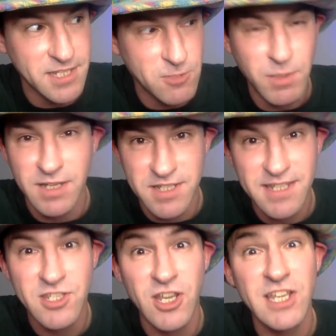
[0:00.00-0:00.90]
it's because
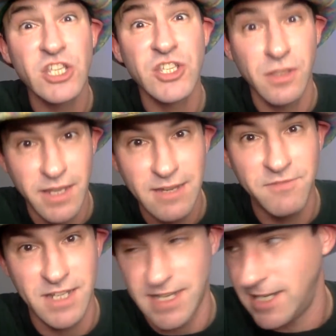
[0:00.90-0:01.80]
that's a
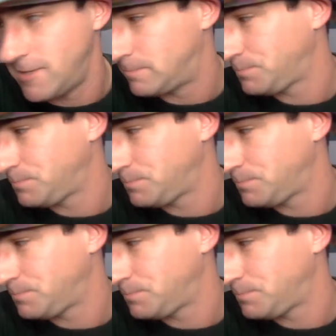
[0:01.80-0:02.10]
slave diet.